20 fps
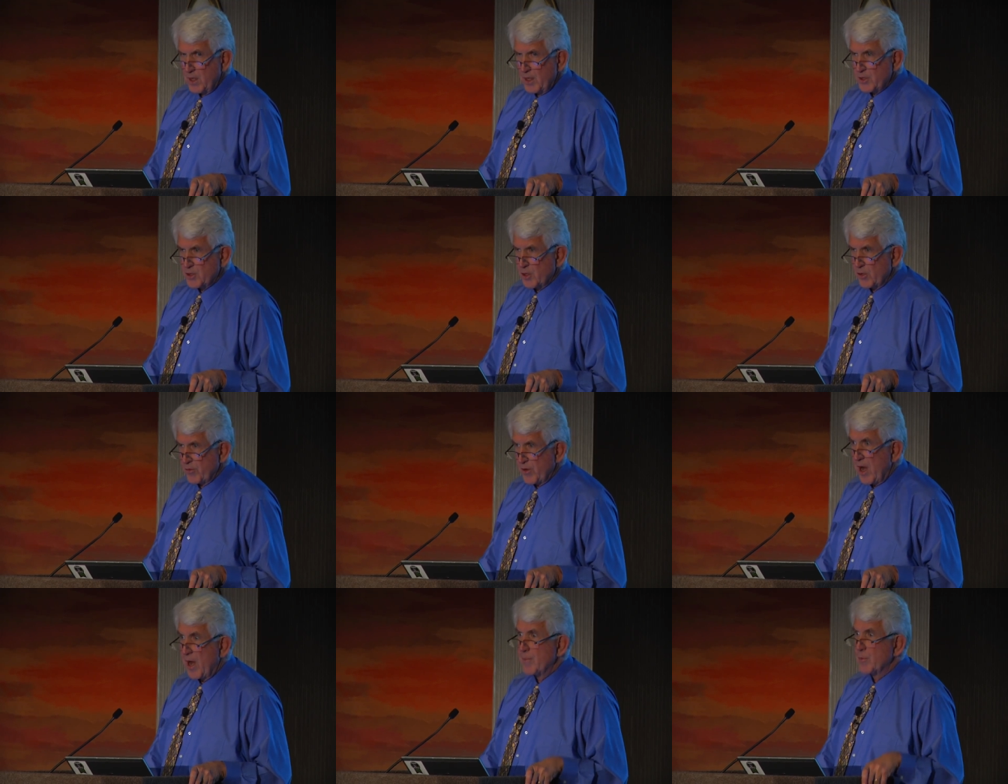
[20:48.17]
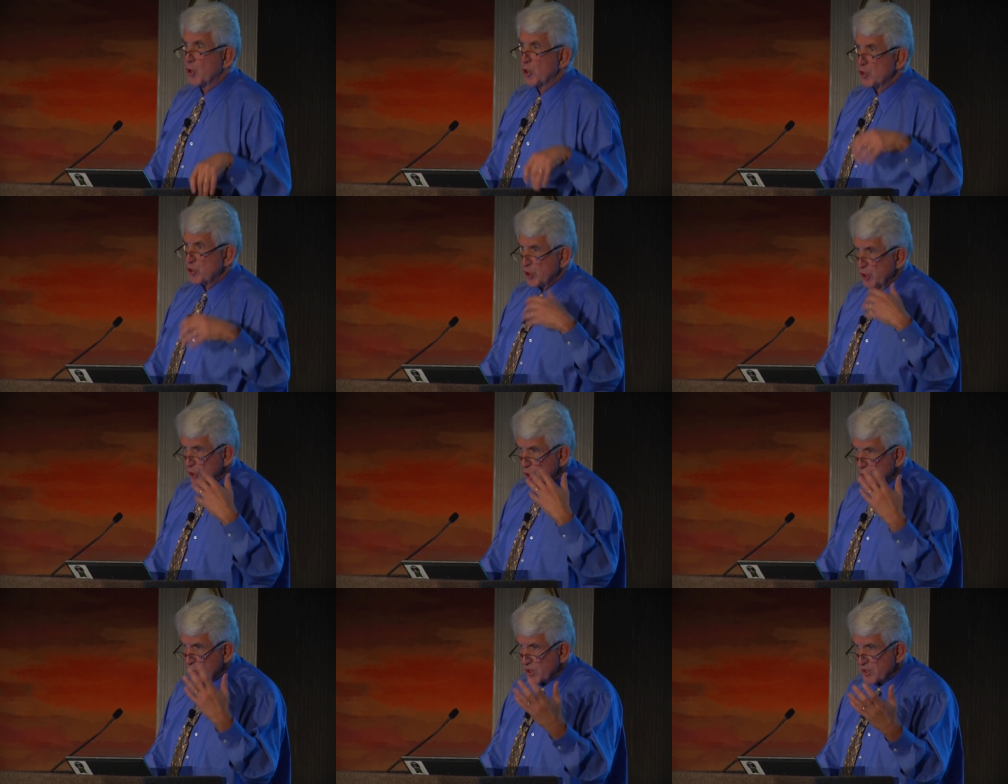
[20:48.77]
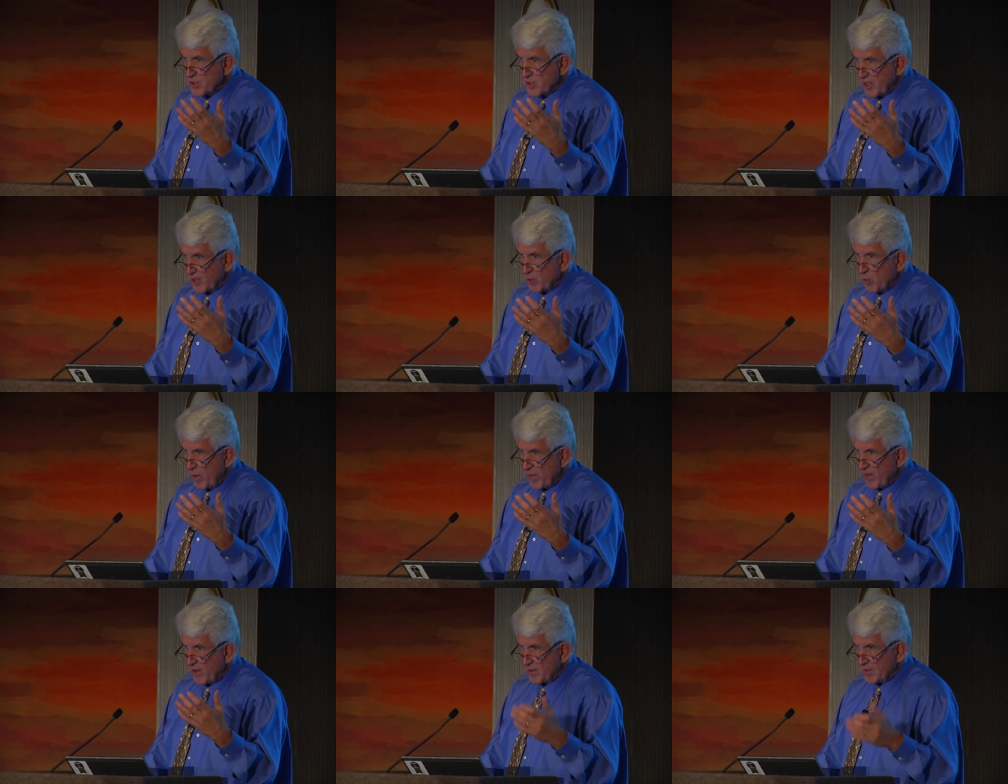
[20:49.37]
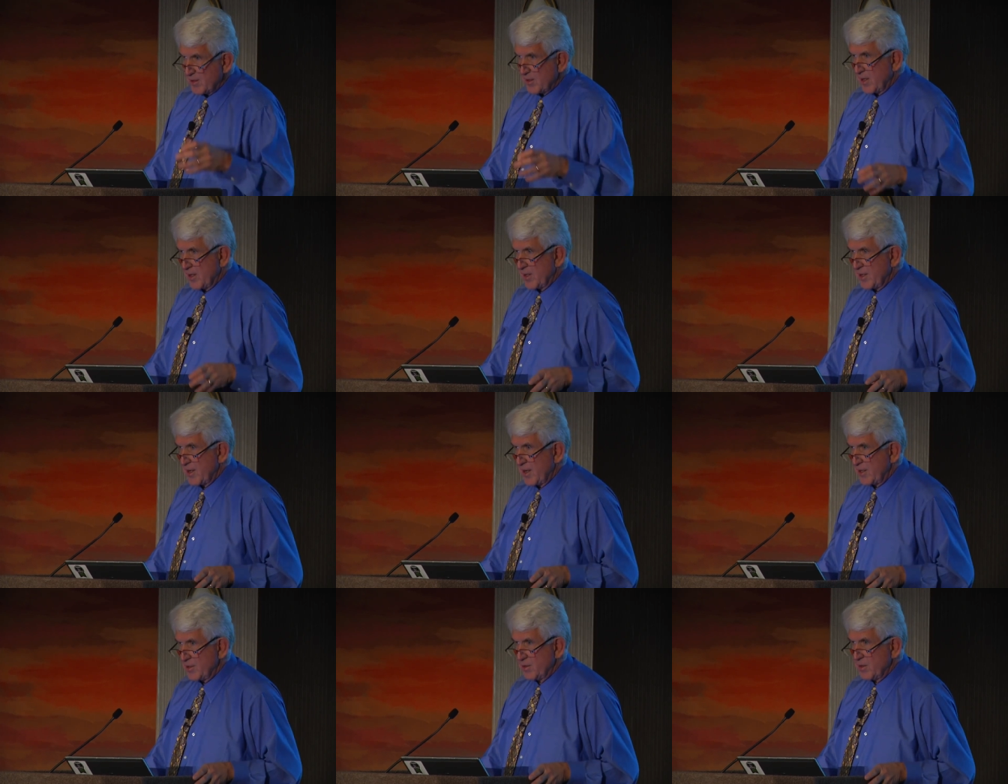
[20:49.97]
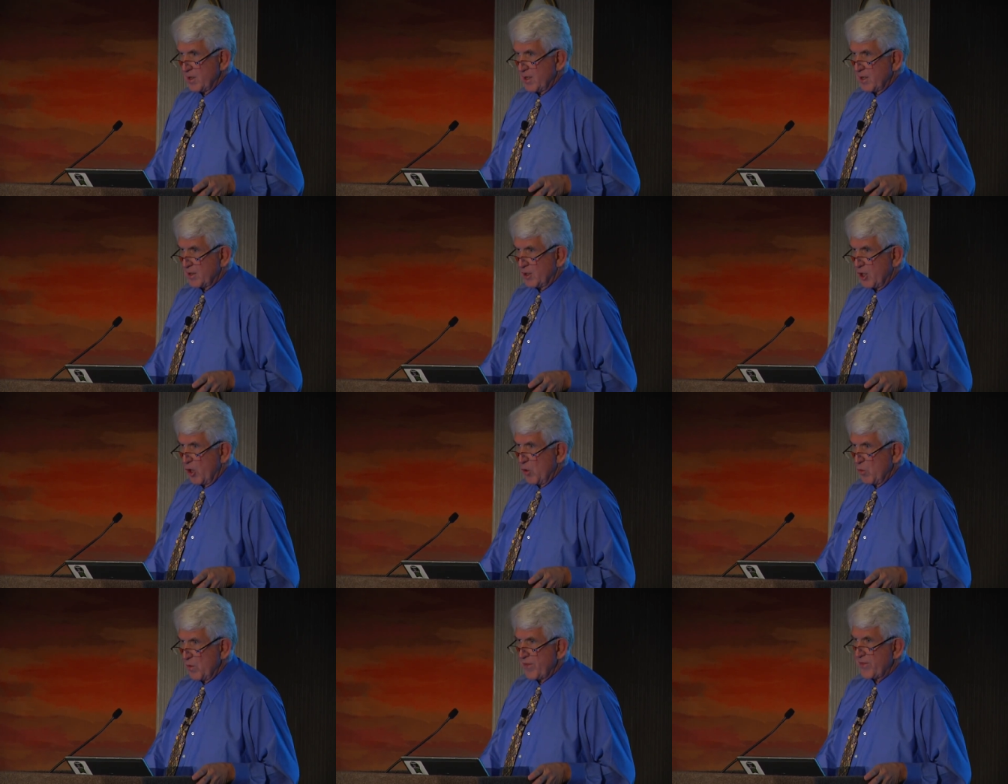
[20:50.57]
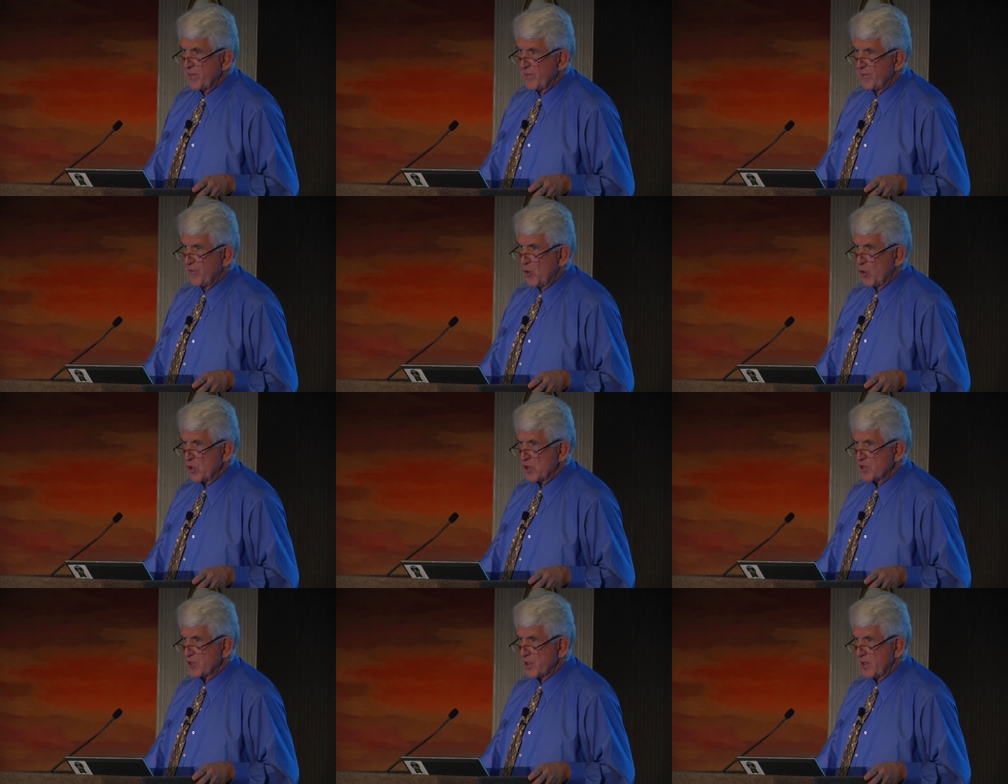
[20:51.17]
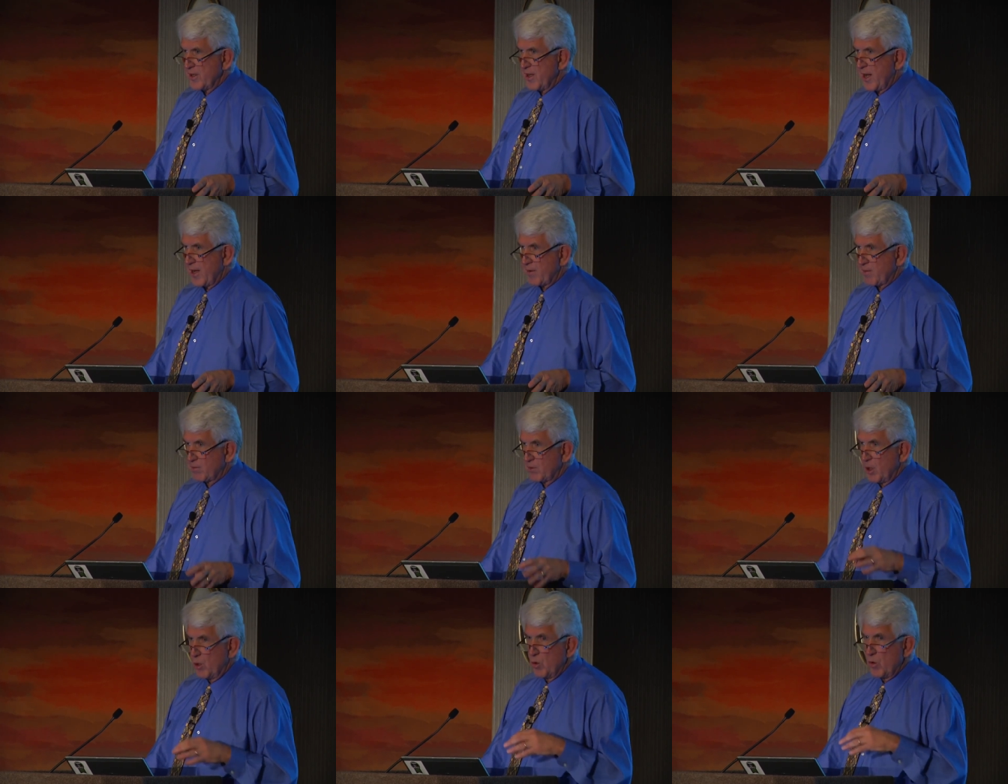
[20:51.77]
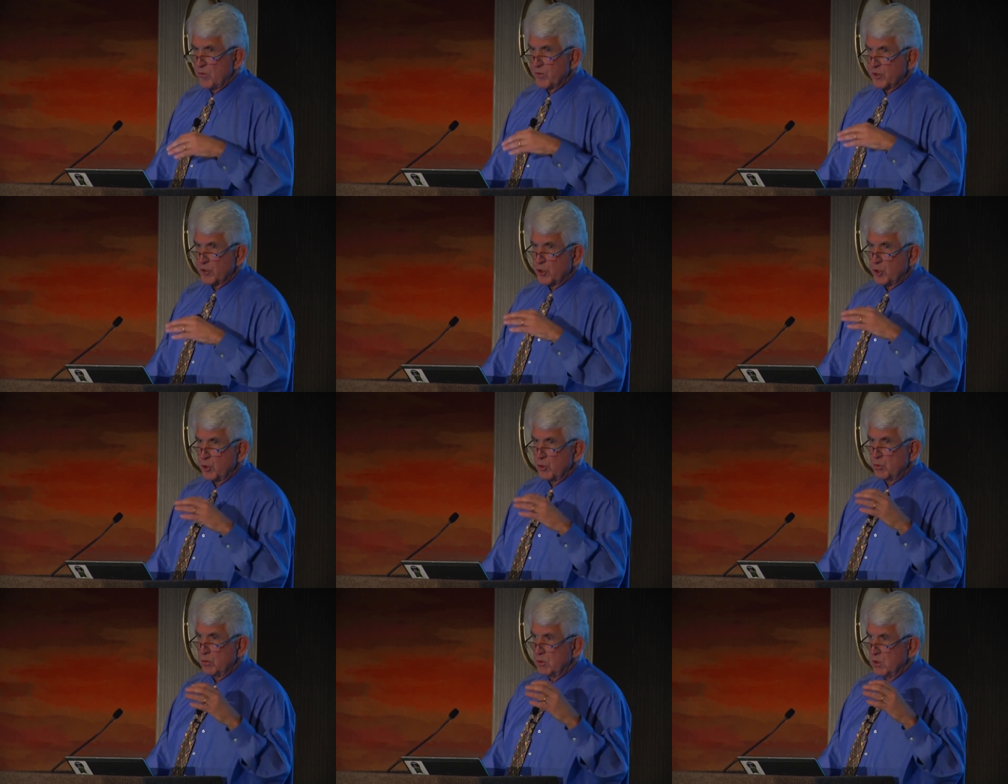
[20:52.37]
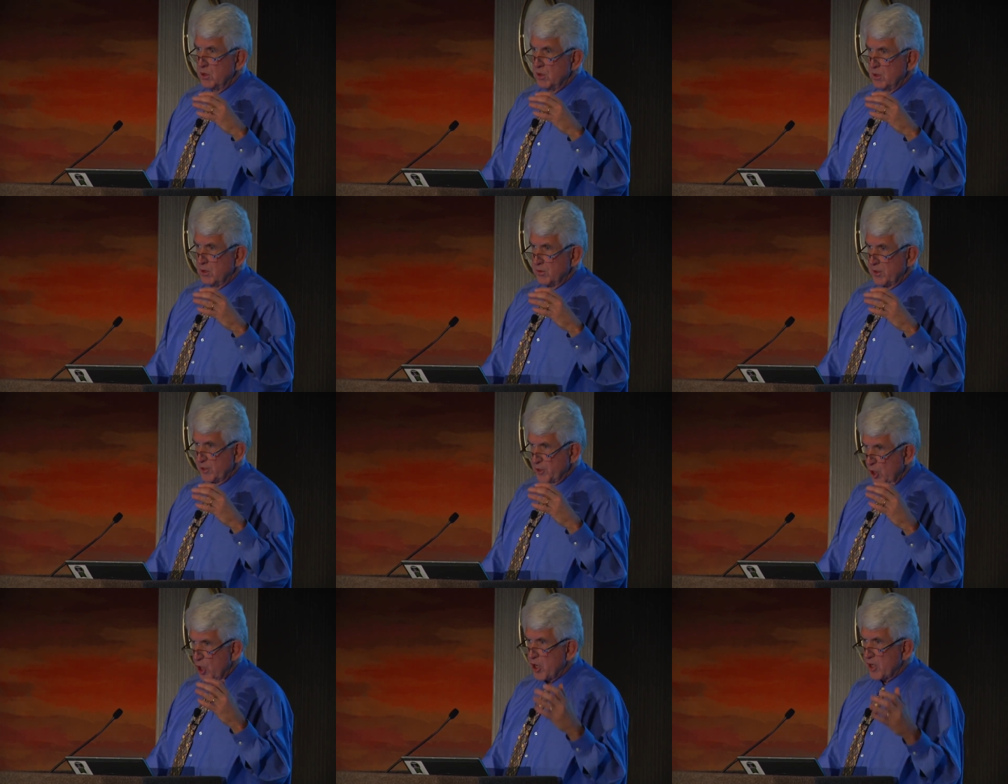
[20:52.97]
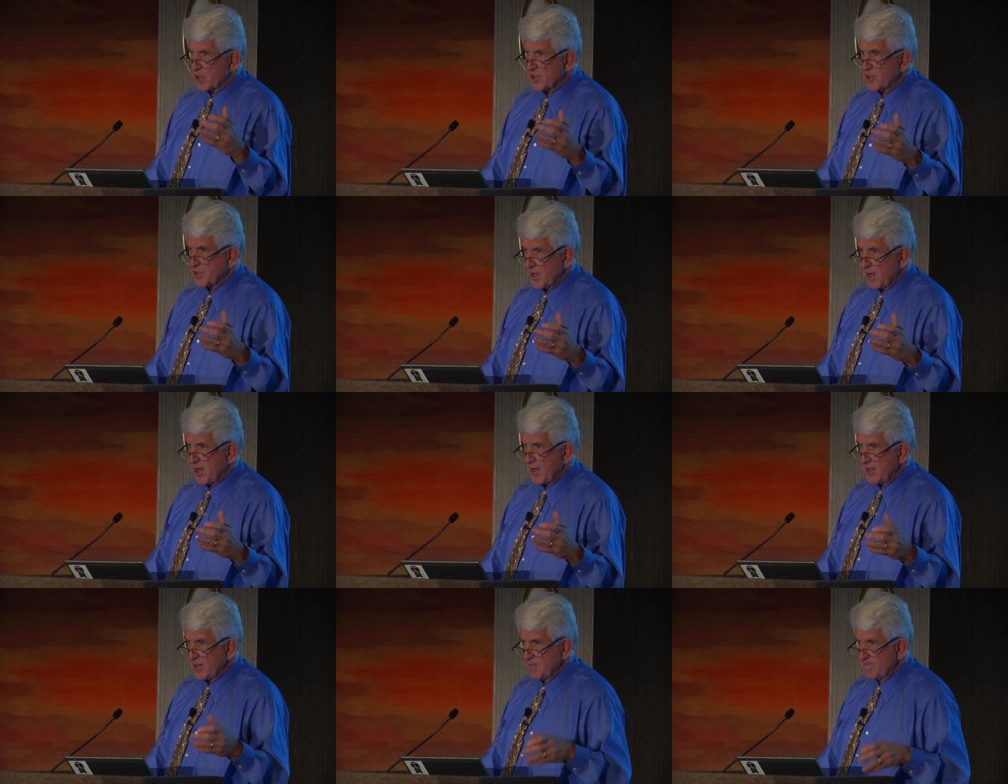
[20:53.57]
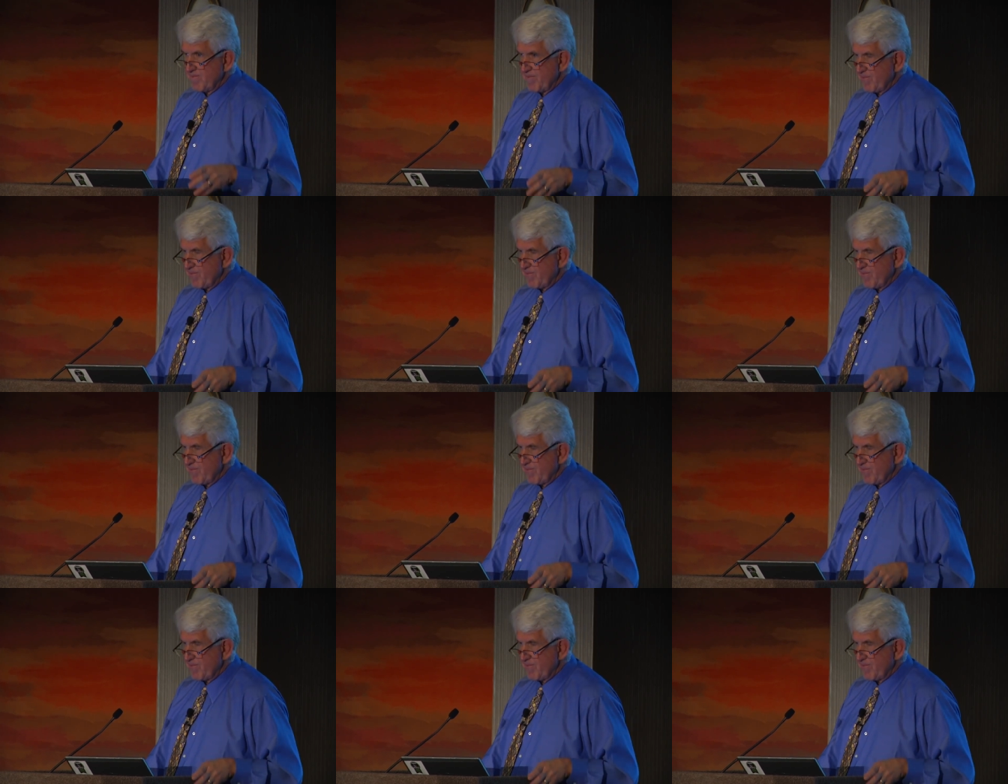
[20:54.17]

And so I'm urging you to stick with it uh, and uh, go with the force and not go over to the dark side.